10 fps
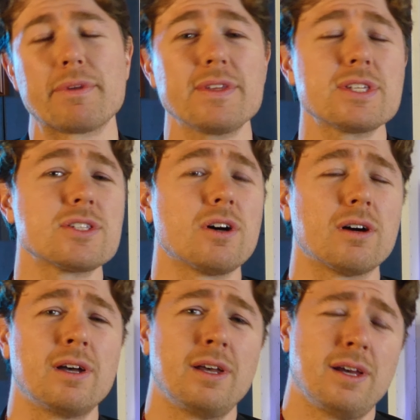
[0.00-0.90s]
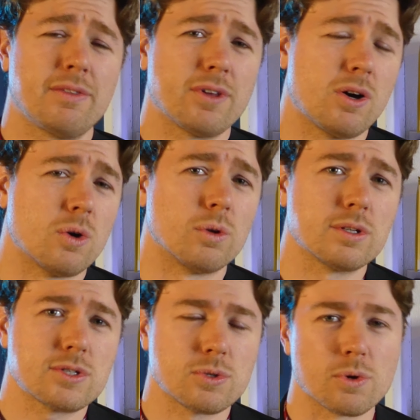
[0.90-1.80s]
But this is not the whole
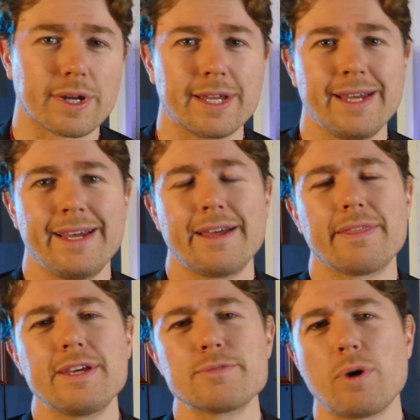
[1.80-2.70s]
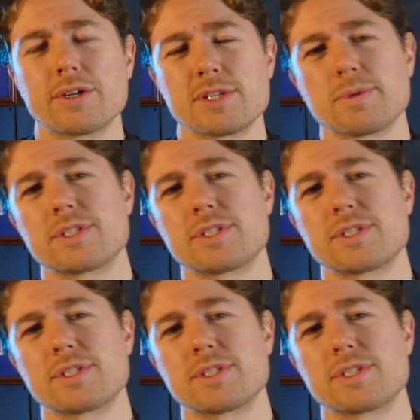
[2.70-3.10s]
story. These boxes were